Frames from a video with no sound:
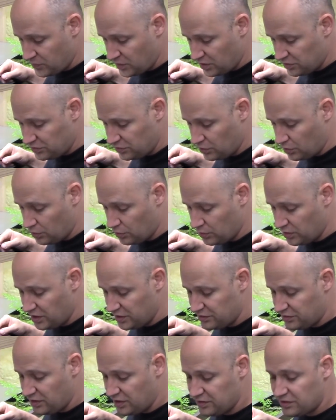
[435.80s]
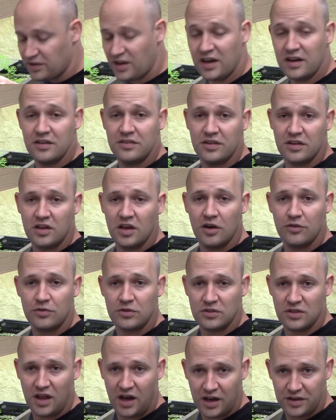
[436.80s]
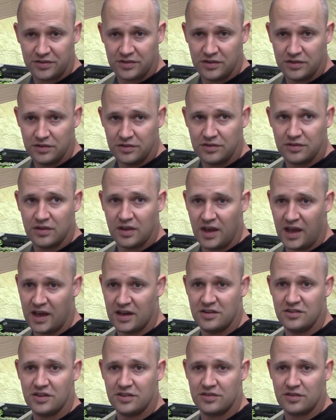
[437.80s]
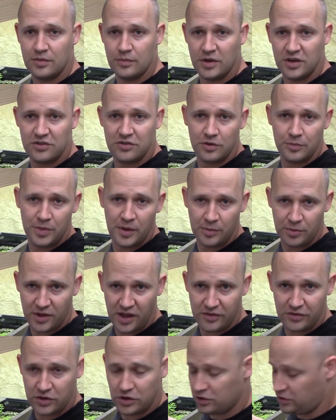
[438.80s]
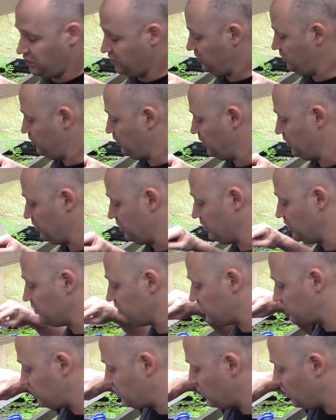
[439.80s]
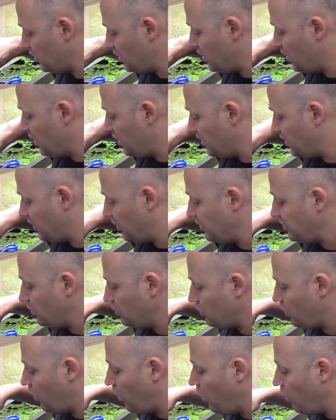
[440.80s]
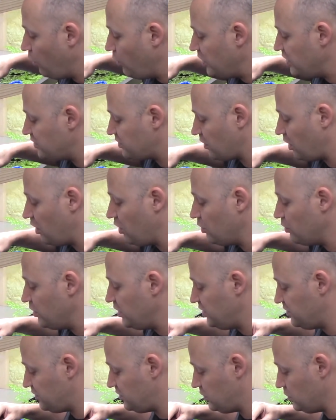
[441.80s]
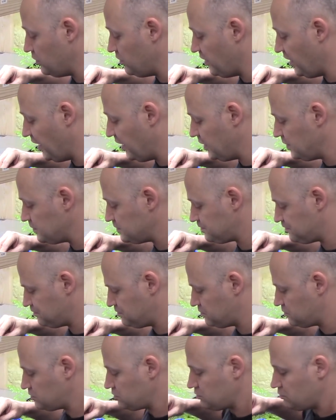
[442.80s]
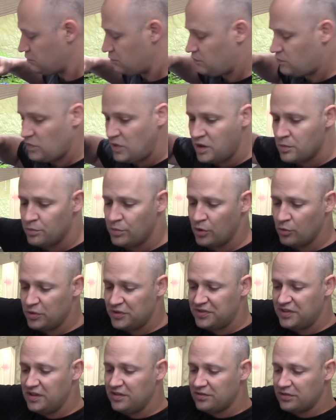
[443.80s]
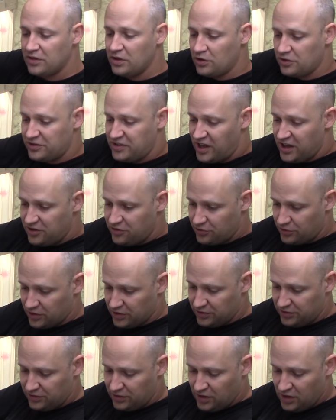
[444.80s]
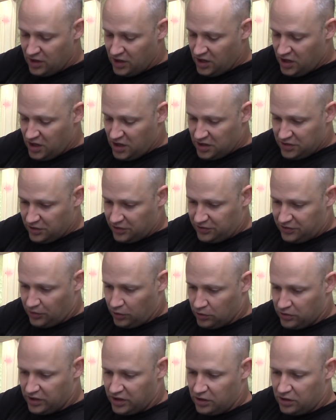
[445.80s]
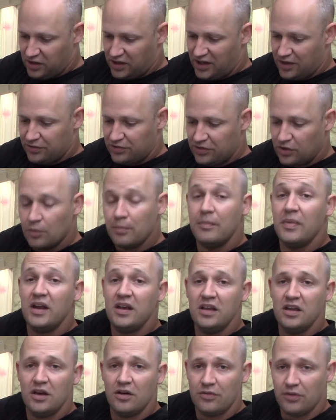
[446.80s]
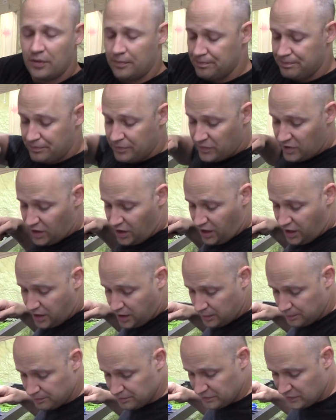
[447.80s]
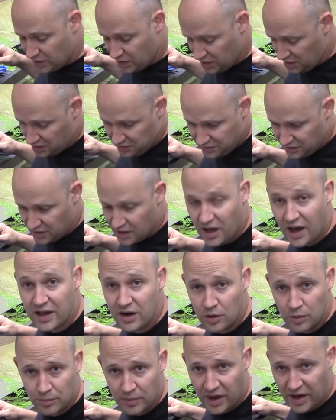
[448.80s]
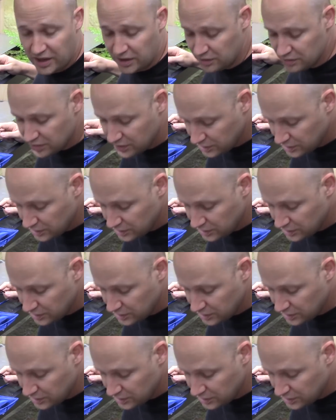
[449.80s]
So it's kind of to cover losses and just to make sure people have a good experience. Now I don't always do that, but with these little tetras, they're so little and I have so many of them that I don't mind